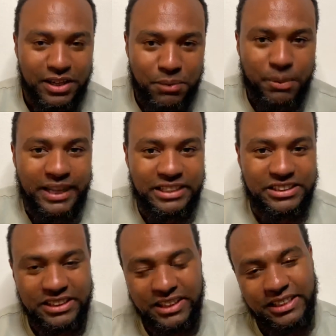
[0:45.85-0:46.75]

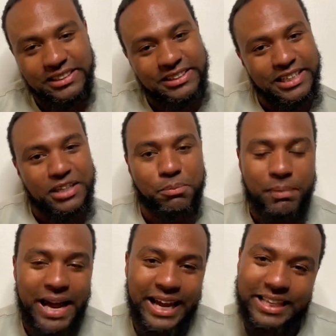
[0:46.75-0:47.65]
patient and sitting
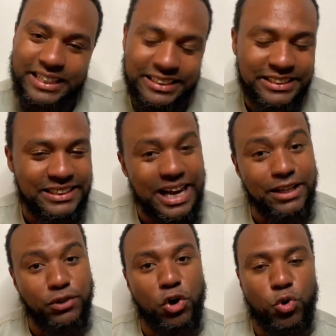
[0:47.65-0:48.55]
back and just
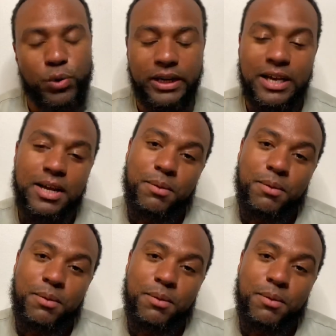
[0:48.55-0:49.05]
not throwing.